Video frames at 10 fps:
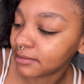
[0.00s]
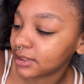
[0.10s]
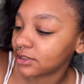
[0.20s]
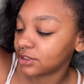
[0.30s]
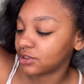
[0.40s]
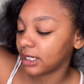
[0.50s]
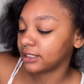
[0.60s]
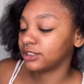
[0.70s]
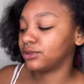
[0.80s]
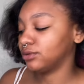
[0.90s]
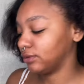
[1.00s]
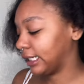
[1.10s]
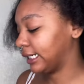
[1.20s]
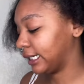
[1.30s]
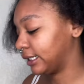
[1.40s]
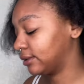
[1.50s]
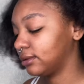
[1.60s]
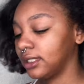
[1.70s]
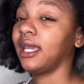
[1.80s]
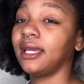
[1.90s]
I'm literally trying to do it right now.
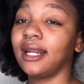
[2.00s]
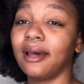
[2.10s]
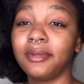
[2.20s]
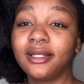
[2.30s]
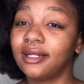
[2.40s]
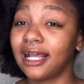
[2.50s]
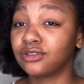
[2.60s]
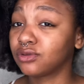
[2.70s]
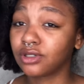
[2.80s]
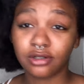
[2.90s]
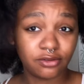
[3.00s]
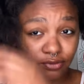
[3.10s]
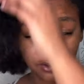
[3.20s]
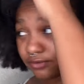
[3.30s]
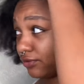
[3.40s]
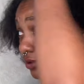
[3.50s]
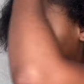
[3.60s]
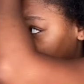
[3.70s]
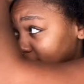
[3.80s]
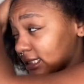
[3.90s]
And I've been a natural girl for a few
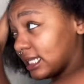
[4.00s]
days